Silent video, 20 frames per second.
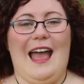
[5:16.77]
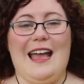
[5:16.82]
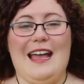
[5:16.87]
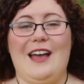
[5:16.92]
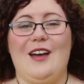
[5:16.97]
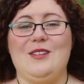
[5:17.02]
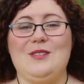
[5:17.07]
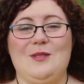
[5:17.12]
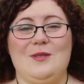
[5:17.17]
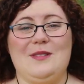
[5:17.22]
I
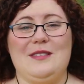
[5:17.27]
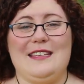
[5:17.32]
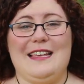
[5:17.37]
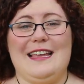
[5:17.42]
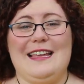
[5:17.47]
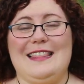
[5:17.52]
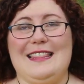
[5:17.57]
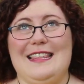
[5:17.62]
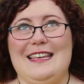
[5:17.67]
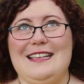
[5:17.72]
also
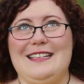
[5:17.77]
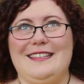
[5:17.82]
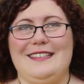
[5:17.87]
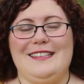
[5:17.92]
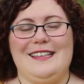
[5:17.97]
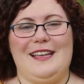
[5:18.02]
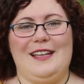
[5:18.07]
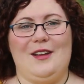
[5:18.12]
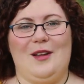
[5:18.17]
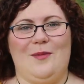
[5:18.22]
say this
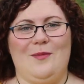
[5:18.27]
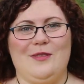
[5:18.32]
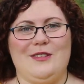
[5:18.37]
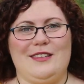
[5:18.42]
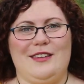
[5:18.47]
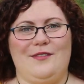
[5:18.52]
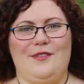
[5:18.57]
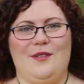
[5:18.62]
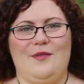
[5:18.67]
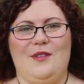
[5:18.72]
in
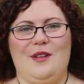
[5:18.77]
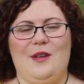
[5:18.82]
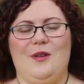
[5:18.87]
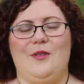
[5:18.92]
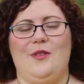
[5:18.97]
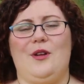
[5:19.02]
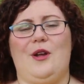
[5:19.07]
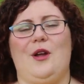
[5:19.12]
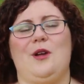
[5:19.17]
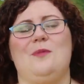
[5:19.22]
almost every
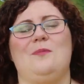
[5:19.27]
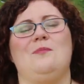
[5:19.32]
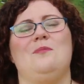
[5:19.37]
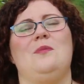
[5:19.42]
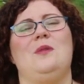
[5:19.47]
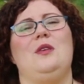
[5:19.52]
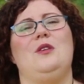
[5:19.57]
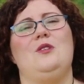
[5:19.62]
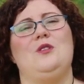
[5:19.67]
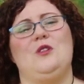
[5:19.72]
video there are a
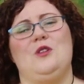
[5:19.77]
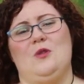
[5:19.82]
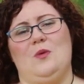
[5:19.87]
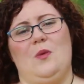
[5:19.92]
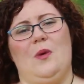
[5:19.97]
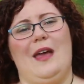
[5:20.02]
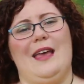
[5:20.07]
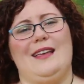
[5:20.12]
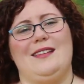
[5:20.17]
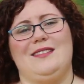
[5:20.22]
million
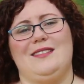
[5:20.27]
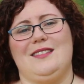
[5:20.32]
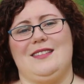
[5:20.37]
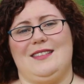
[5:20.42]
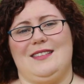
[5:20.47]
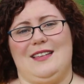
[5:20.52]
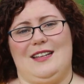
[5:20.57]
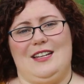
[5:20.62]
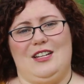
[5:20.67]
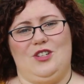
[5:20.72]
ways to
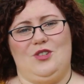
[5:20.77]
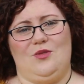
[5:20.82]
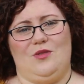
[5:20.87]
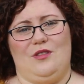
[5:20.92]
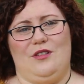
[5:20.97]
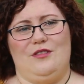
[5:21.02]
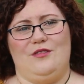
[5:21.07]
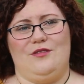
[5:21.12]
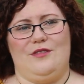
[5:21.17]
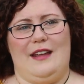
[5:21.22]
study
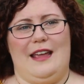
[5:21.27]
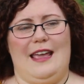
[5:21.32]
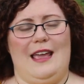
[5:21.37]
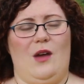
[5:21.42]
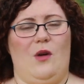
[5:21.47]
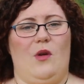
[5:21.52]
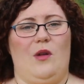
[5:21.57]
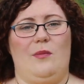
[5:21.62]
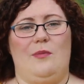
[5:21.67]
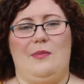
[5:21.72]
Druidry
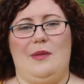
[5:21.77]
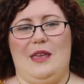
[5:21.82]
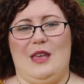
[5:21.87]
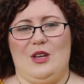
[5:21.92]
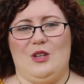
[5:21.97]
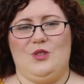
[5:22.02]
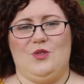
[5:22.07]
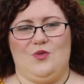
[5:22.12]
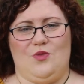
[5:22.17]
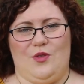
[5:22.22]
or be
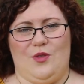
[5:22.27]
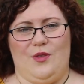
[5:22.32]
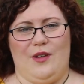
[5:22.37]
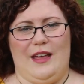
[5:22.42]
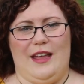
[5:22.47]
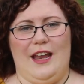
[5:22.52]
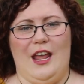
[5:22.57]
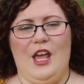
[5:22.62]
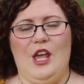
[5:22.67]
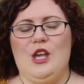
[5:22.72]
a
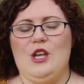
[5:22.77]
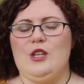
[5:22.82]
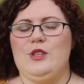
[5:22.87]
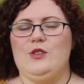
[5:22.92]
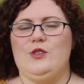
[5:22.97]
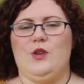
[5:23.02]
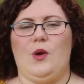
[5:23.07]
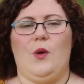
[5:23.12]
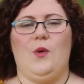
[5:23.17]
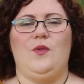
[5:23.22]
Druid
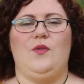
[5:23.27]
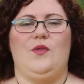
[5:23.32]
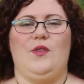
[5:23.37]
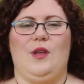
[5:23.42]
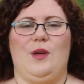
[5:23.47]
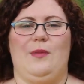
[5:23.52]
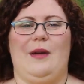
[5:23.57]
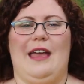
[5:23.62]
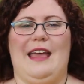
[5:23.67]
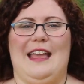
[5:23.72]
don't
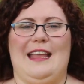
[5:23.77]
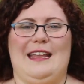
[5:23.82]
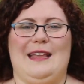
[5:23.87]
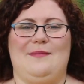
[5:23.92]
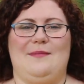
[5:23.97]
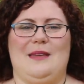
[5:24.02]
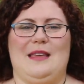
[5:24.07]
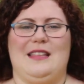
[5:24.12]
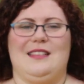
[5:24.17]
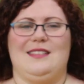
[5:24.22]
feel by any
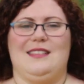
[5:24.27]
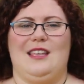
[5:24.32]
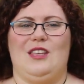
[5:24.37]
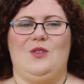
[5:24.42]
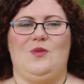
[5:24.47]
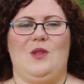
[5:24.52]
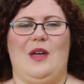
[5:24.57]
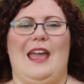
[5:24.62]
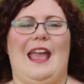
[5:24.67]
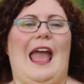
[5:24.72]
means that
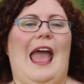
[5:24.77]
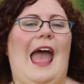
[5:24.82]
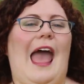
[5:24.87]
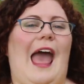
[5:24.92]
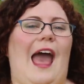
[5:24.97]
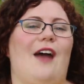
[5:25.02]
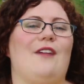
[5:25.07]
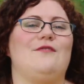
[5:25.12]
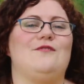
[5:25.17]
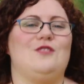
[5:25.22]
you like
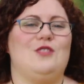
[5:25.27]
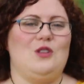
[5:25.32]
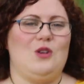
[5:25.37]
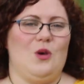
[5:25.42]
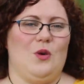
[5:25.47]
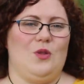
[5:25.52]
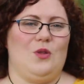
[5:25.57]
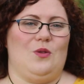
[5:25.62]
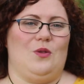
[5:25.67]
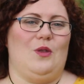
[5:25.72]
have to
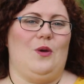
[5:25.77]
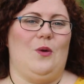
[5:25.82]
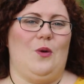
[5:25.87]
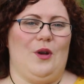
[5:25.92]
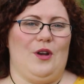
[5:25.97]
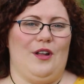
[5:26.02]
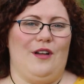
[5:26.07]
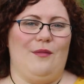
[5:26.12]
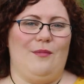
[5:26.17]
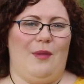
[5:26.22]
go through the
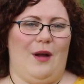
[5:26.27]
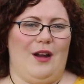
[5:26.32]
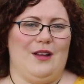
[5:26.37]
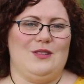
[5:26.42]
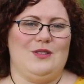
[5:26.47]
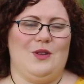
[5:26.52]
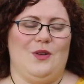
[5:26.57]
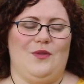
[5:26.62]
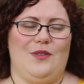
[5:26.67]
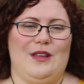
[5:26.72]
order of
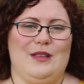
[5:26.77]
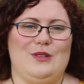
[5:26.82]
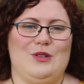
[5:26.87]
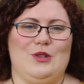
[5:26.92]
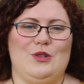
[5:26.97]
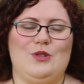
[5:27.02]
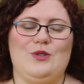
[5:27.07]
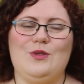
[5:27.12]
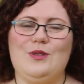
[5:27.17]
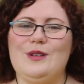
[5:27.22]
bards, ovates,
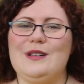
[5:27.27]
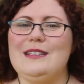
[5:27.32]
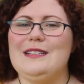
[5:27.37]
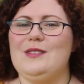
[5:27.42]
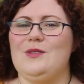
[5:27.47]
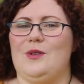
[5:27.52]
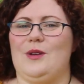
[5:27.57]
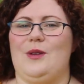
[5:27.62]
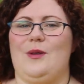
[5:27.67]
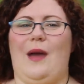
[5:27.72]
or
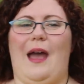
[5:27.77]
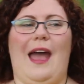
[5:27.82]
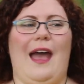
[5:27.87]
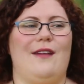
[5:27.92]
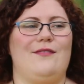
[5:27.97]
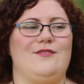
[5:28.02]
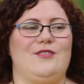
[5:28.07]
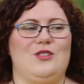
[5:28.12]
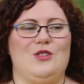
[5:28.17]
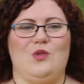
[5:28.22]
druids, or you
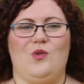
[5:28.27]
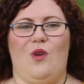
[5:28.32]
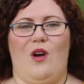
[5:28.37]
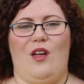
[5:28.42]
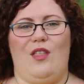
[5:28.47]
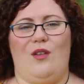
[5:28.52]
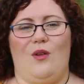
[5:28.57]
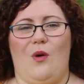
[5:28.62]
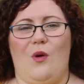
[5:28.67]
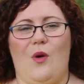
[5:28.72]
have to do
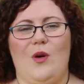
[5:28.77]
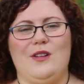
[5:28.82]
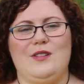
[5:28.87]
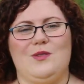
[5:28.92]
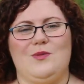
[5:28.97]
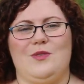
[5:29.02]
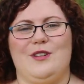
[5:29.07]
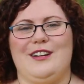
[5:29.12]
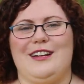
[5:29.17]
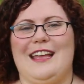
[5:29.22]
all the
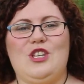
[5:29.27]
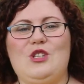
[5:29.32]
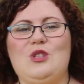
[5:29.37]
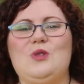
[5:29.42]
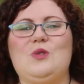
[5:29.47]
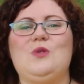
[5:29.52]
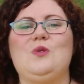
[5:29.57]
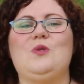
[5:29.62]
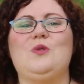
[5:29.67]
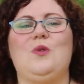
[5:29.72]
coursework.
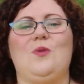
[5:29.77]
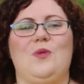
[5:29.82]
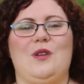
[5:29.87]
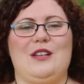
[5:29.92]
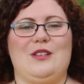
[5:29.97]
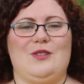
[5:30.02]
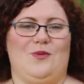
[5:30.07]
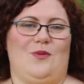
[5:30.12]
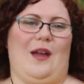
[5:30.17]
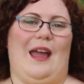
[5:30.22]
Do what
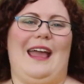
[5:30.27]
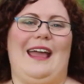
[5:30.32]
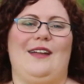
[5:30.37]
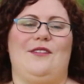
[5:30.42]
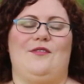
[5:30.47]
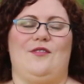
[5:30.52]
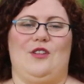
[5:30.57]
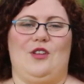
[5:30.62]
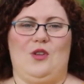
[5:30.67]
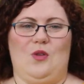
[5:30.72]
is
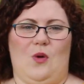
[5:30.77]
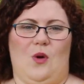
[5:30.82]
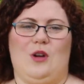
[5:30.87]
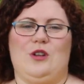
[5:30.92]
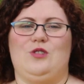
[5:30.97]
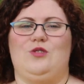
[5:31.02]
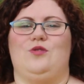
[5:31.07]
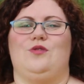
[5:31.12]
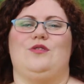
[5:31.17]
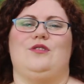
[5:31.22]
right for
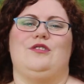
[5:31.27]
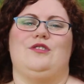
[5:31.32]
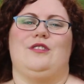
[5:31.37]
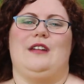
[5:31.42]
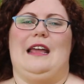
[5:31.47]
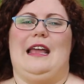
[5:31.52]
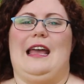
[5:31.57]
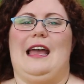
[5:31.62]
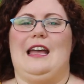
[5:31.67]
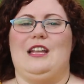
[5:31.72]
your
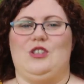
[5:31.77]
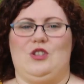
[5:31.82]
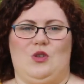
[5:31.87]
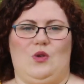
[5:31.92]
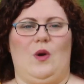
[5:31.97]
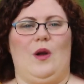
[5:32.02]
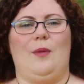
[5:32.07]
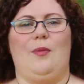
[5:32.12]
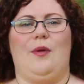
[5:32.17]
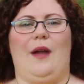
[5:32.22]
druidry and
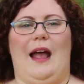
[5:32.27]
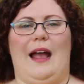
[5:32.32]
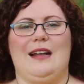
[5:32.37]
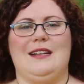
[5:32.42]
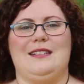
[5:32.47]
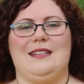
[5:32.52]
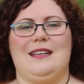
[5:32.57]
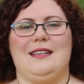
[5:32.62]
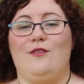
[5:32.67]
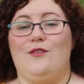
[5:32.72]
your
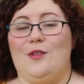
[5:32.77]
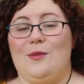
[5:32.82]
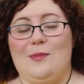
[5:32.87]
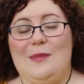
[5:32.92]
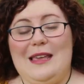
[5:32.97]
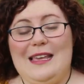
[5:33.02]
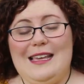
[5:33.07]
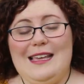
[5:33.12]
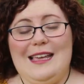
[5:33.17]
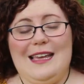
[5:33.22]
practice. For
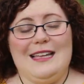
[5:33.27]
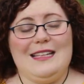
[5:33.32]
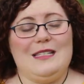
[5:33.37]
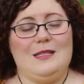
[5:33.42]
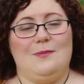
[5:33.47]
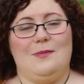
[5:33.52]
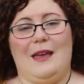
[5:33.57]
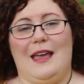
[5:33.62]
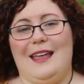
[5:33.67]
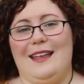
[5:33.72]
me,
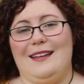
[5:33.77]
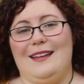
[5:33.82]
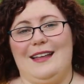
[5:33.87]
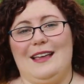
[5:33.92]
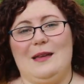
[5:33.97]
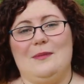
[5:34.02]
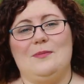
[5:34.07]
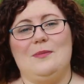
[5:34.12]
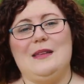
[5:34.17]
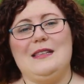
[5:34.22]
it's been
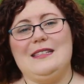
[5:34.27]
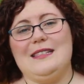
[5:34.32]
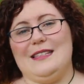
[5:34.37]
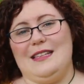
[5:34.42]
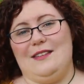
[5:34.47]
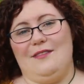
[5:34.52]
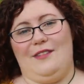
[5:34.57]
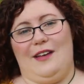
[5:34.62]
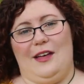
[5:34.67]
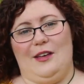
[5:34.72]

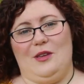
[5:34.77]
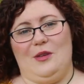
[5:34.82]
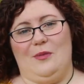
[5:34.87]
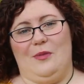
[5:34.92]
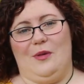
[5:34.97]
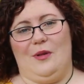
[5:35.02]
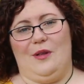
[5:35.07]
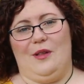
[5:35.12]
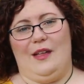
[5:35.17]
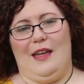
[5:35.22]
immensely
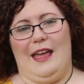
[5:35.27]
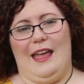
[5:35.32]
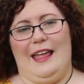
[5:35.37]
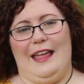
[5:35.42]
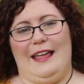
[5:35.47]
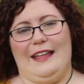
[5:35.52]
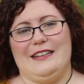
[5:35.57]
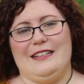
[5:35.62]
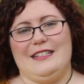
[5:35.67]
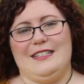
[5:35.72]
valuable
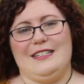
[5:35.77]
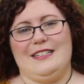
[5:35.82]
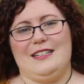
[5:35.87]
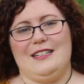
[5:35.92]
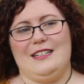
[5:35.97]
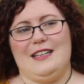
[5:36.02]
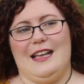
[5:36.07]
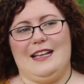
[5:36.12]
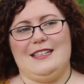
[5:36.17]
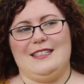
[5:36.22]
and
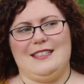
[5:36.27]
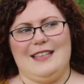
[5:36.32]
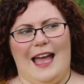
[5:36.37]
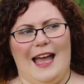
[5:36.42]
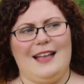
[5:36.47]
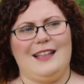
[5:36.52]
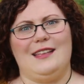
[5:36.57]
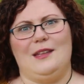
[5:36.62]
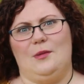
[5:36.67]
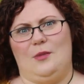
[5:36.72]

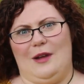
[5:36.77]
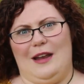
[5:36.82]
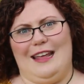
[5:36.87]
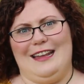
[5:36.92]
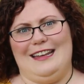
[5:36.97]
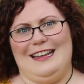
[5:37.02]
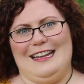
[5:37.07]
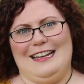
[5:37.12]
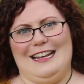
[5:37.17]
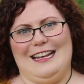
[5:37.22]
exactly what I
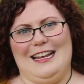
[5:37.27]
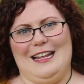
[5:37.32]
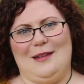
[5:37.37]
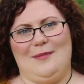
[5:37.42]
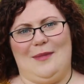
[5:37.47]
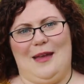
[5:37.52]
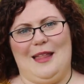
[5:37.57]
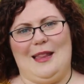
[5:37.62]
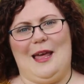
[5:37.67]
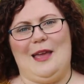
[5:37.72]
needed
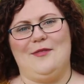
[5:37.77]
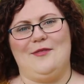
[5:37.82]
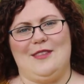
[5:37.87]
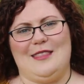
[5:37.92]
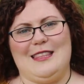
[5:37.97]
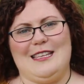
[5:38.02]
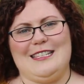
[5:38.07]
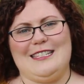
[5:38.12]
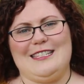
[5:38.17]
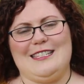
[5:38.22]
in my life
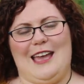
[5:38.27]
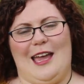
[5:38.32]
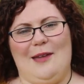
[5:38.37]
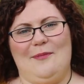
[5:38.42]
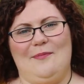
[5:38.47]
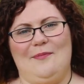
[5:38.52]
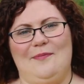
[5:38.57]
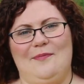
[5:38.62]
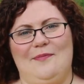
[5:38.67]
at this time.